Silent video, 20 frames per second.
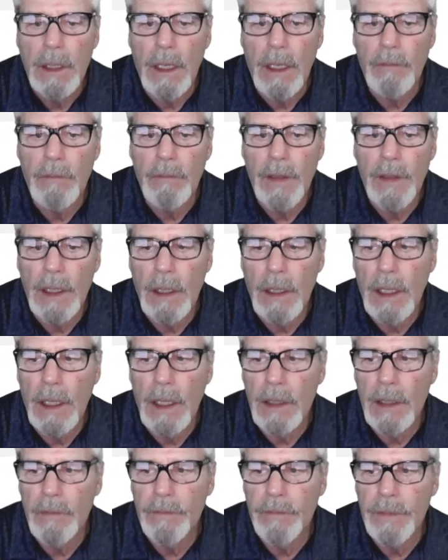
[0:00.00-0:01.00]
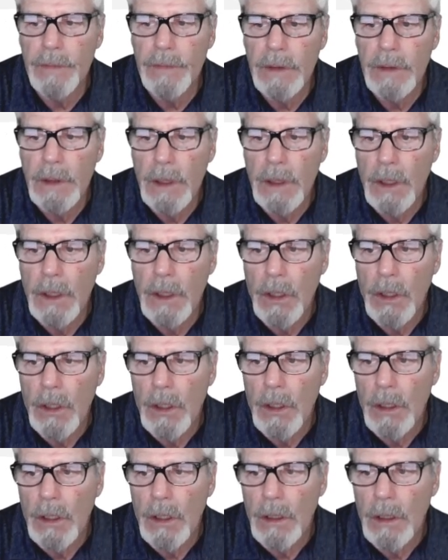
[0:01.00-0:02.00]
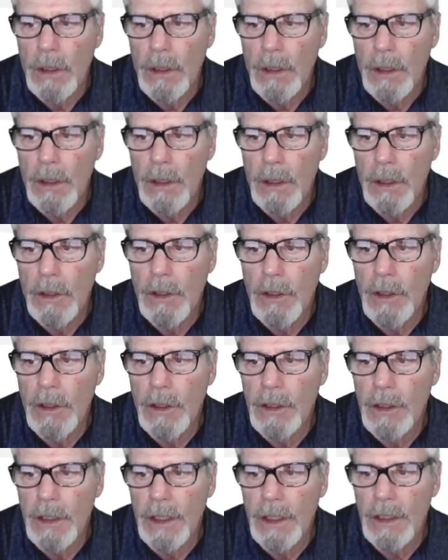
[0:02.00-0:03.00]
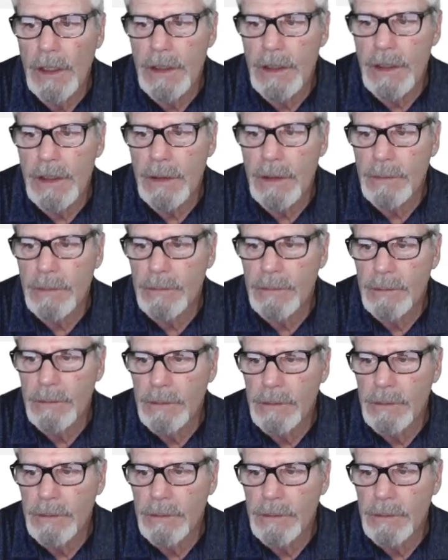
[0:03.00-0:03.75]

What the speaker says: I've had a lot of good things